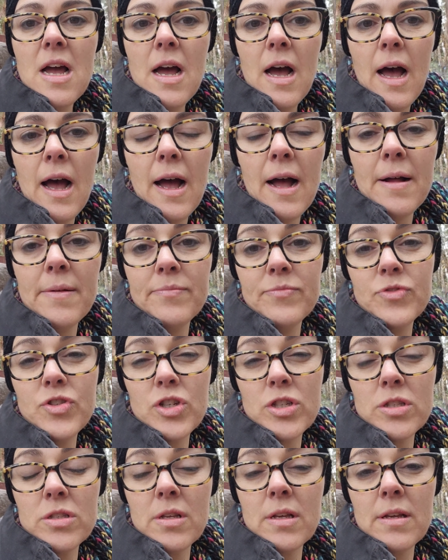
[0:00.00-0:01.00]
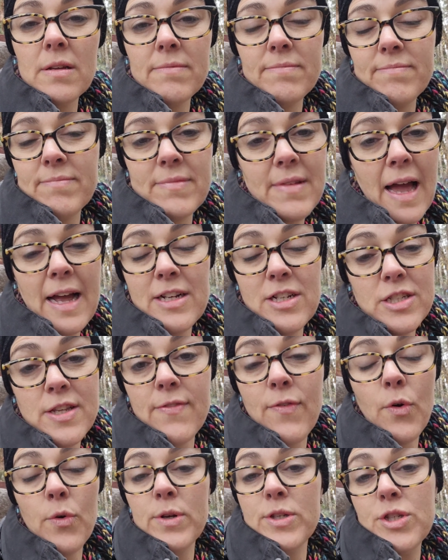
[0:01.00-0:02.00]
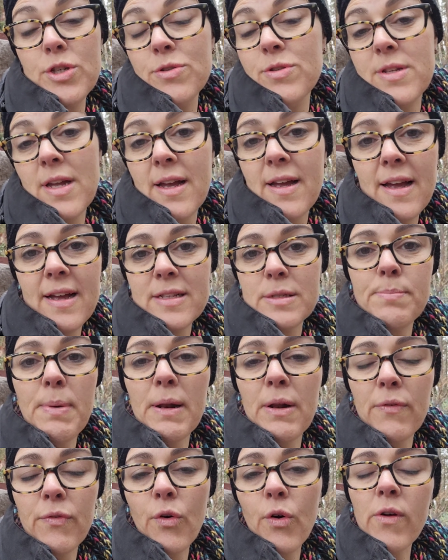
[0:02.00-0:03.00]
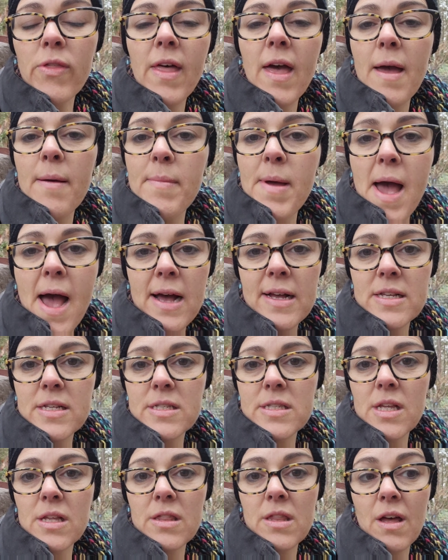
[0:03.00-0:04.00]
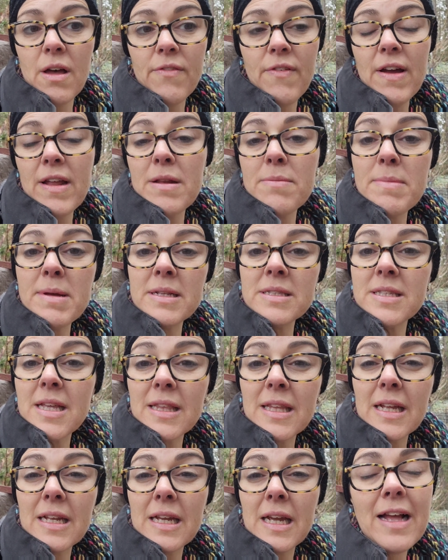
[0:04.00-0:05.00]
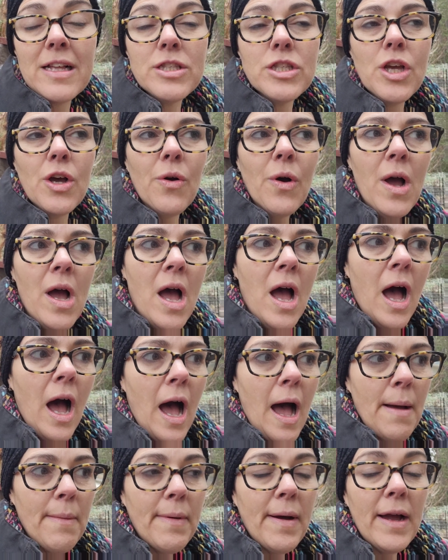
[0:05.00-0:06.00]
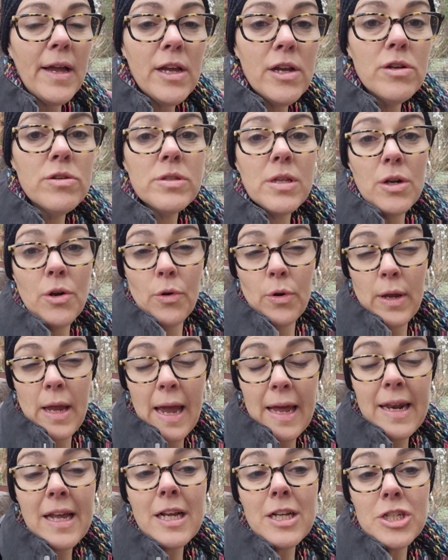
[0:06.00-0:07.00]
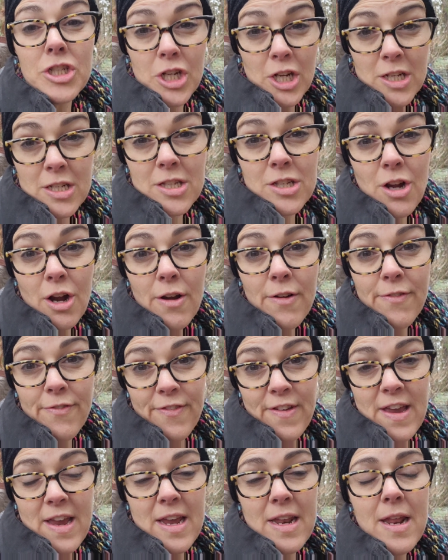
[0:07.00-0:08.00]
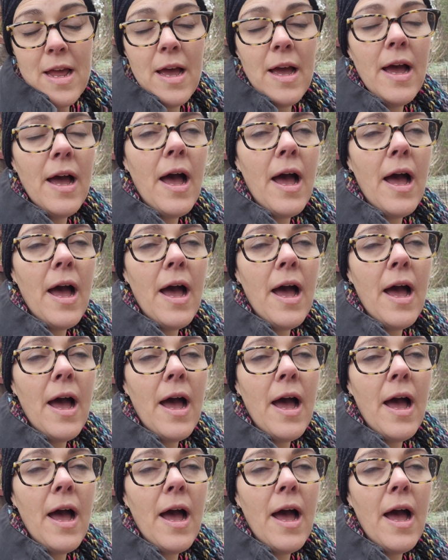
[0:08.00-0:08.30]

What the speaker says: I just have always used it. It's better for them. It has the vitamins that they need. So I use an organic chick start feed.